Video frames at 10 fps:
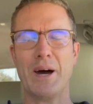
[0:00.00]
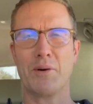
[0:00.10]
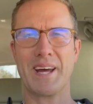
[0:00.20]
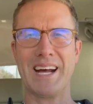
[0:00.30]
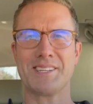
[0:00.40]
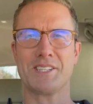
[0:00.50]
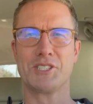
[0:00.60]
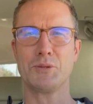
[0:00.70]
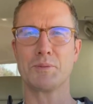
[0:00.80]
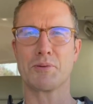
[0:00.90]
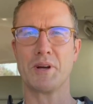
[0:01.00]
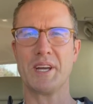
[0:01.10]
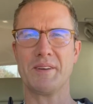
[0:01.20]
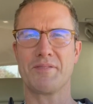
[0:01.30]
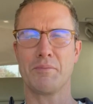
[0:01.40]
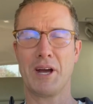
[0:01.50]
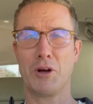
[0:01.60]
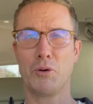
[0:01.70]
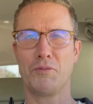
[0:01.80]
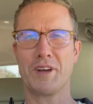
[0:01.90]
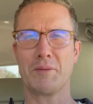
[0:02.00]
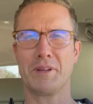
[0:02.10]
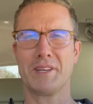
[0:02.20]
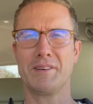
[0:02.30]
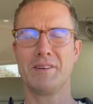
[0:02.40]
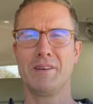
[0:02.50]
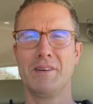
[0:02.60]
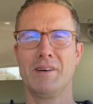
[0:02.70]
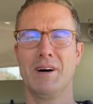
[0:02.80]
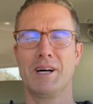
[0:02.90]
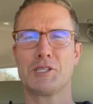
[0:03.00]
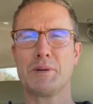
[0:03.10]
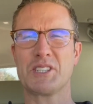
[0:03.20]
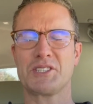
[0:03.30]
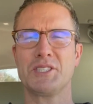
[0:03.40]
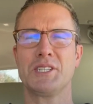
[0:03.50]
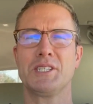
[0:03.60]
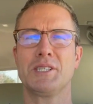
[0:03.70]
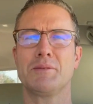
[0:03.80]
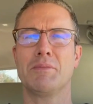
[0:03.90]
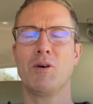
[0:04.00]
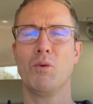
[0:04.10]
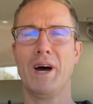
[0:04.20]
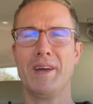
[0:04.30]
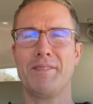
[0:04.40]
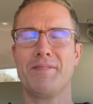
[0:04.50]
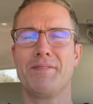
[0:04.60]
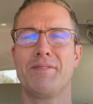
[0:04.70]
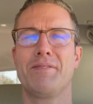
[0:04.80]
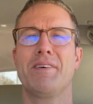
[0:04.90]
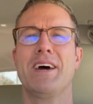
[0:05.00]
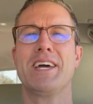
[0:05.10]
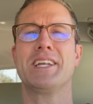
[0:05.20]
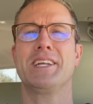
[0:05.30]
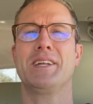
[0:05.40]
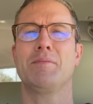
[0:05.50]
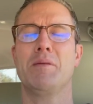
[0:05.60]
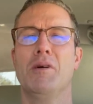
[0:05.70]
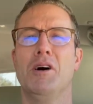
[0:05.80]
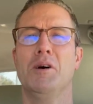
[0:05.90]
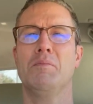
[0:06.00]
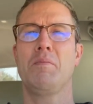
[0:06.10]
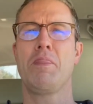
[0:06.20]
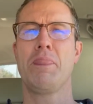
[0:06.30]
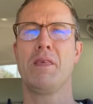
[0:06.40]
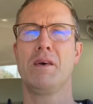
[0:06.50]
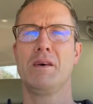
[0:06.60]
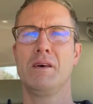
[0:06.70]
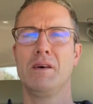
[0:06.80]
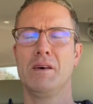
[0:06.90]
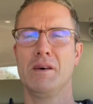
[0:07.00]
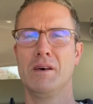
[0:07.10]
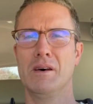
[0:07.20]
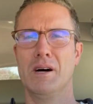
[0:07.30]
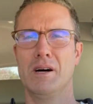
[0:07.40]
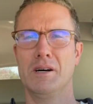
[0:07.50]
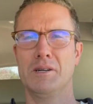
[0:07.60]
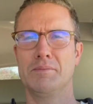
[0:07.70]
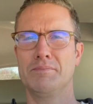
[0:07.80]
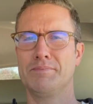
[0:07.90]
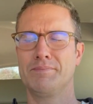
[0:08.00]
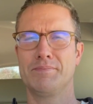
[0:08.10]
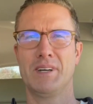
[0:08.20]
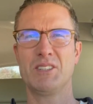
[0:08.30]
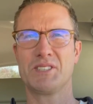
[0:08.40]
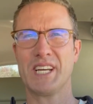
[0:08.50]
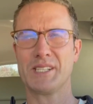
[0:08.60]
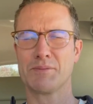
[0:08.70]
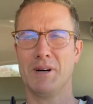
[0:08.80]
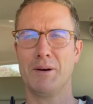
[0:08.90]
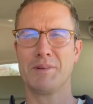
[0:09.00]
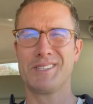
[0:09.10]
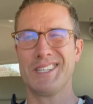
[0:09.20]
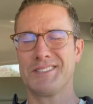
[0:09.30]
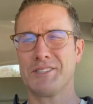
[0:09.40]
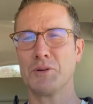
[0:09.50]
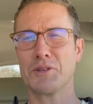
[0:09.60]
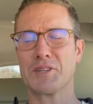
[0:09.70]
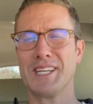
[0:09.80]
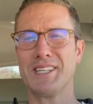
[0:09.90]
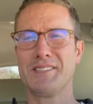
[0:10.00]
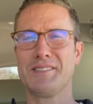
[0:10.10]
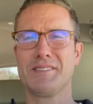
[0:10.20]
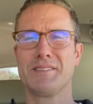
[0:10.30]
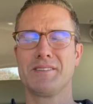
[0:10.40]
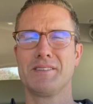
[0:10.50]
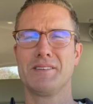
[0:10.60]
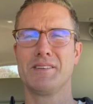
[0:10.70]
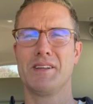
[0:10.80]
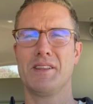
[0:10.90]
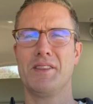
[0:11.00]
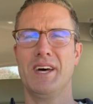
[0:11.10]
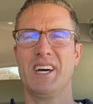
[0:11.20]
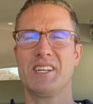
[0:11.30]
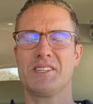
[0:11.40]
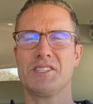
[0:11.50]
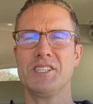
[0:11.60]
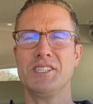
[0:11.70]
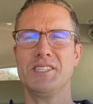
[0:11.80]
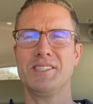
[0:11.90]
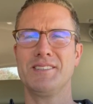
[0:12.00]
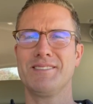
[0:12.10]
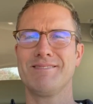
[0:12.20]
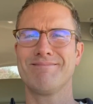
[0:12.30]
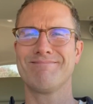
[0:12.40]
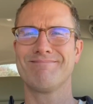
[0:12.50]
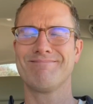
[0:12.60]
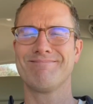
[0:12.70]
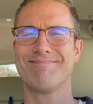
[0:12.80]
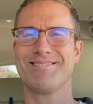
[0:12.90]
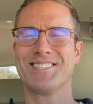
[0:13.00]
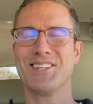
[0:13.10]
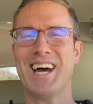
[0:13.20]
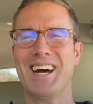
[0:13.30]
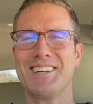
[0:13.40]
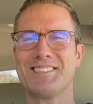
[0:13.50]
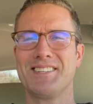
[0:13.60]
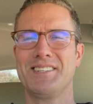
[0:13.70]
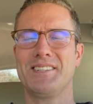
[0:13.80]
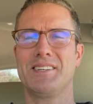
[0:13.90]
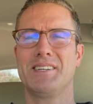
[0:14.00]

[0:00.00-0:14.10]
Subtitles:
would ask that you would pray for my whole family, especially my wife, Hayden, my mom. I know Tana's mom, but she has 2 other kids that she still has. And,